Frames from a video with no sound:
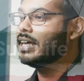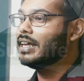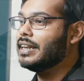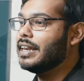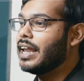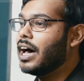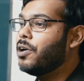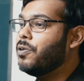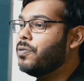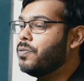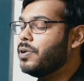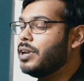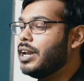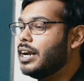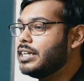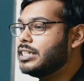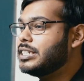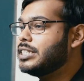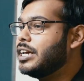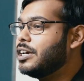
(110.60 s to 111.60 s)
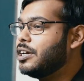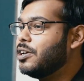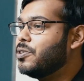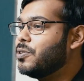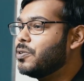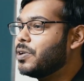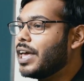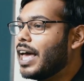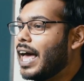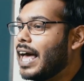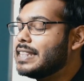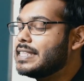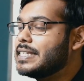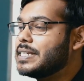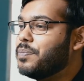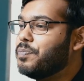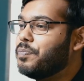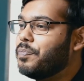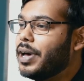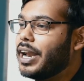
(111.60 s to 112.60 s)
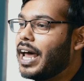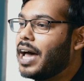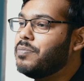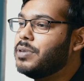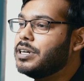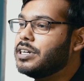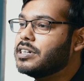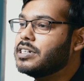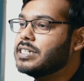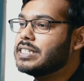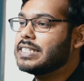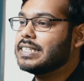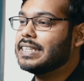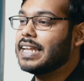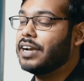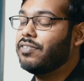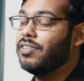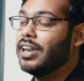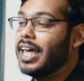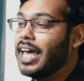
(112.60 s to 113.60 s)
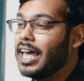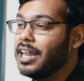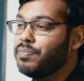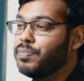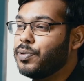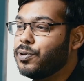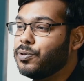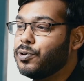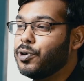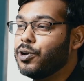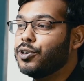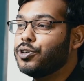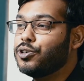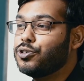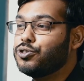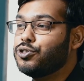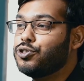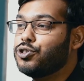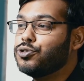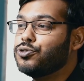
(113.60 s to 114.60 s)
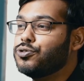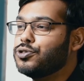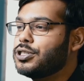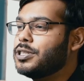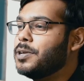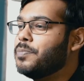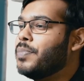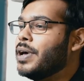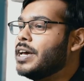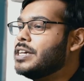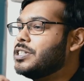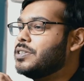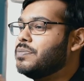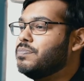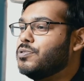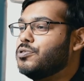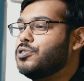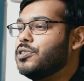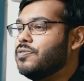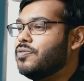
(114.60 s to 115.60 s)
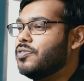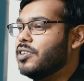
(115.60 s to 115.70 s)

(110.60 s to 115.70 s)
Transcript: now let us take a look at some parameters that will help you to choose the best mutual